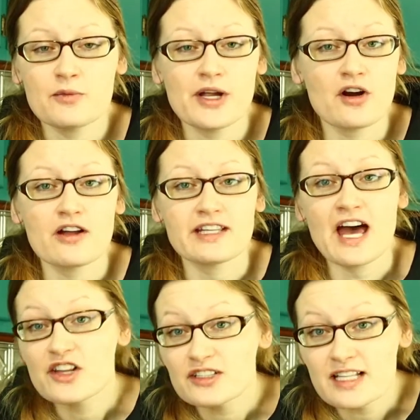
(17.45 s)
We are on the
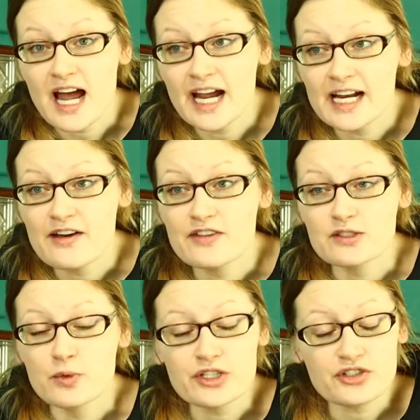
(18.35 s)
other side of
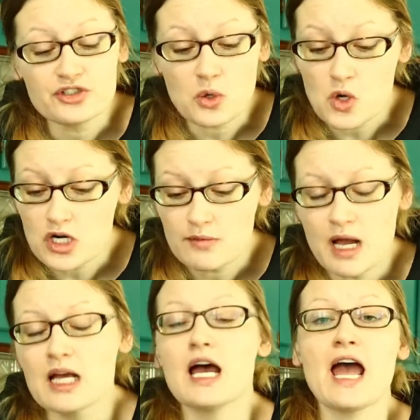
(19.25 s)
this winter
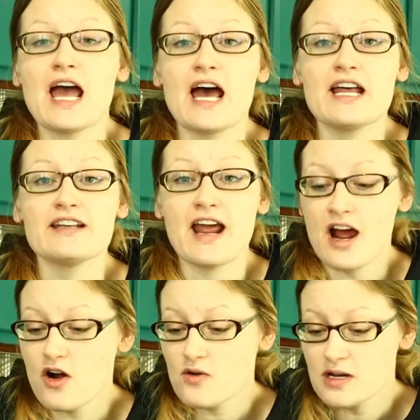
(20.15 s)
storm, and
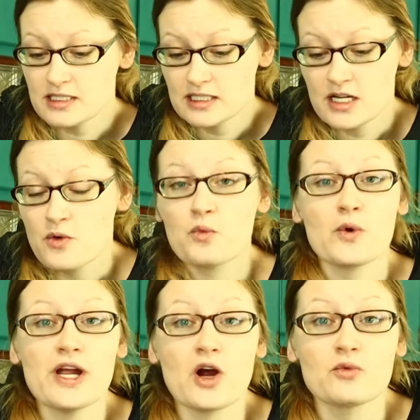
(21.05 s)
now
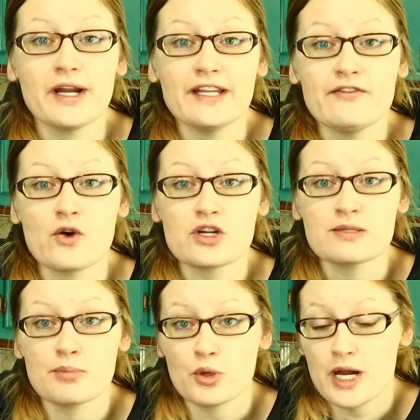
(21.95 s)
we are ready for
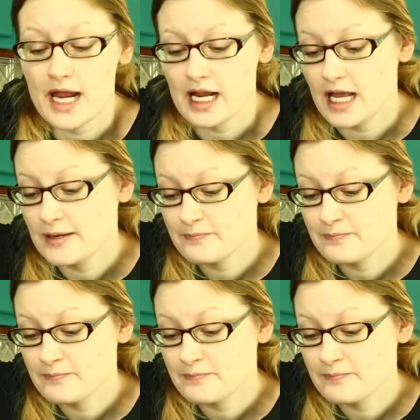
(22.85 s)
spring.